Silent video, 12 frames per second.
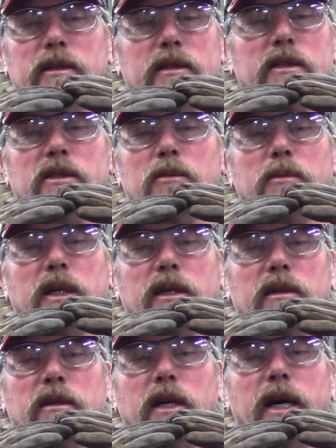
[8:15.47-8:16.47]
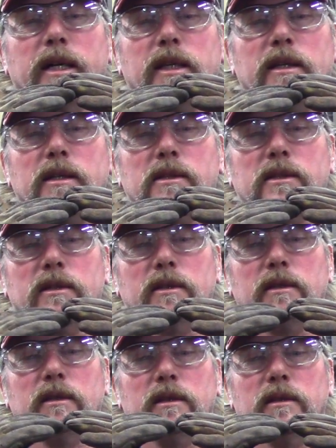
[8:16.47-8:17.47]
This will make it a lot
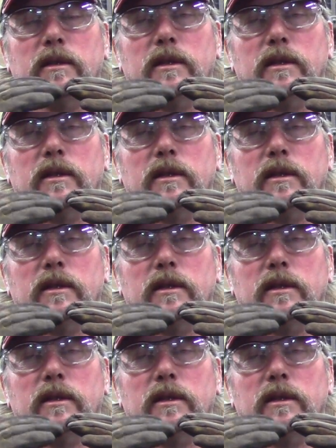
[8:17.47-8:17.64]
easier.